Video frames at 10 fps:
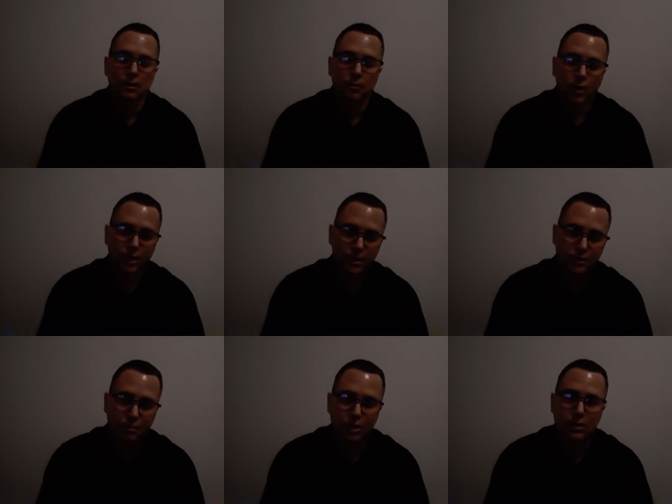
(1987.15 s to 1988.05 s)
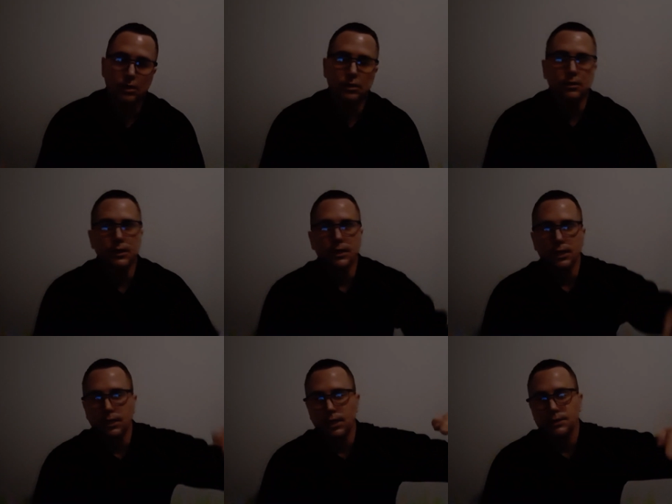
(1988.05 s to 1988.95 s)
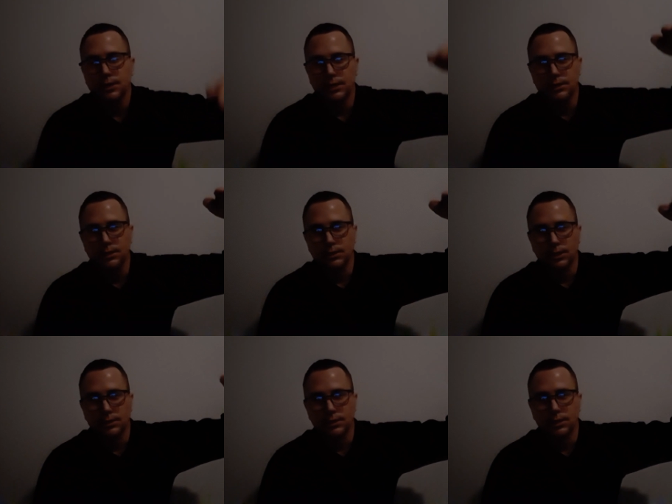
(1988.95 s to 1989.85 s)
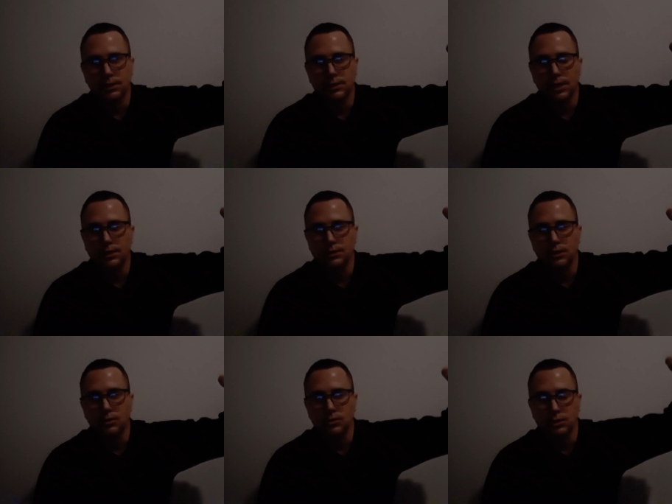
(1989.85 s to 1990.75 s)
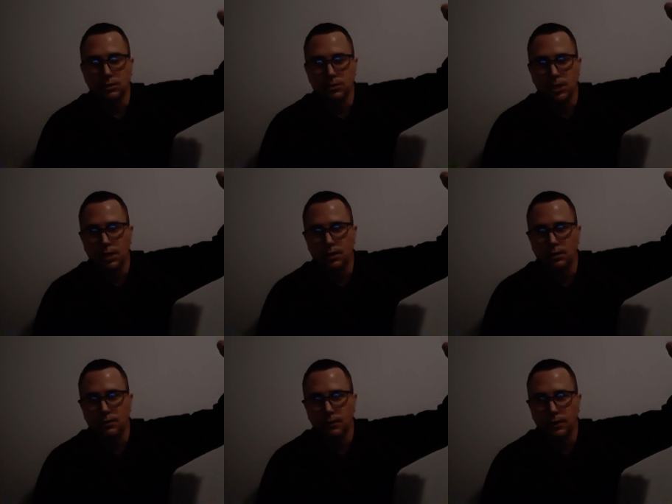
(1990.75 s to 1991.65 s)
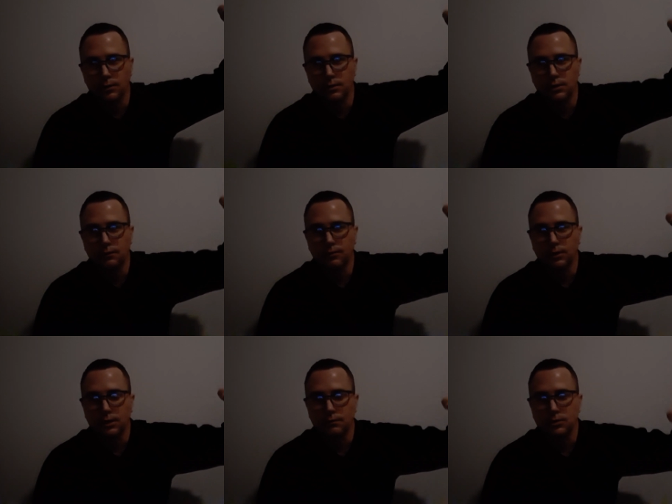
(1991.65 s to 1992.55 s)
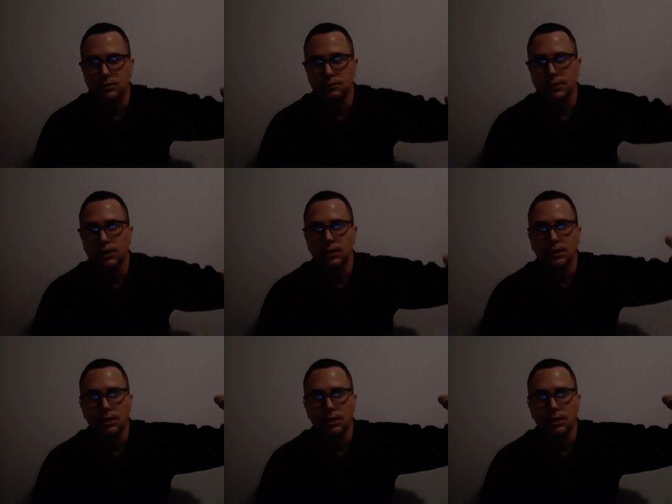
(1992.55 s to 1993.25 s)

But it's a big deal, and then that's not the, that's not as high as it goes. It goes higher. There's different levels of high.